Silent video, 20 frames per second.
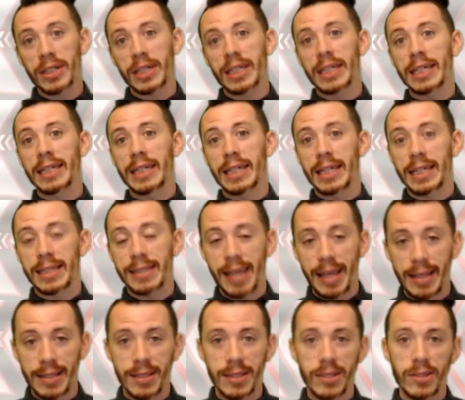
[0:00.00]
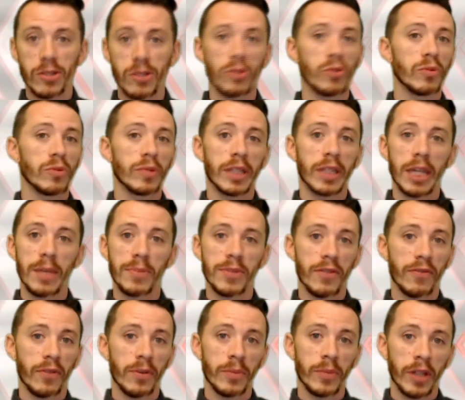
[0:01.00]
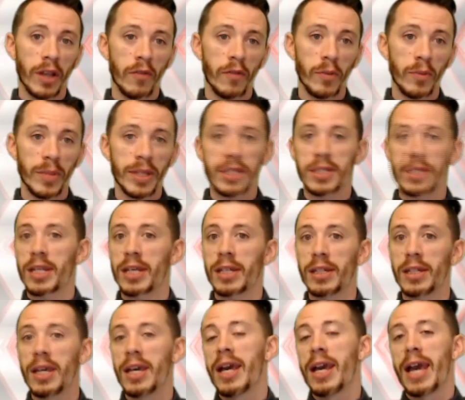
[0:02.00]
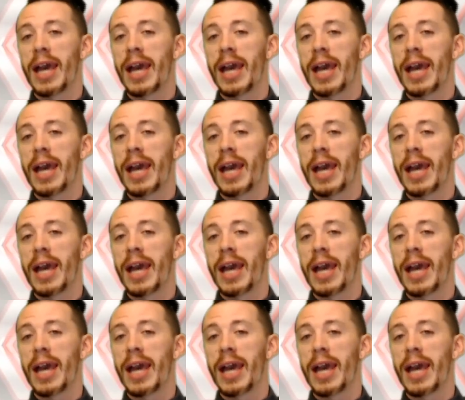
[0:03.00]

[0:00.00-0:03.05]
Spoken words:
and he takes the suit and keeps it from the government and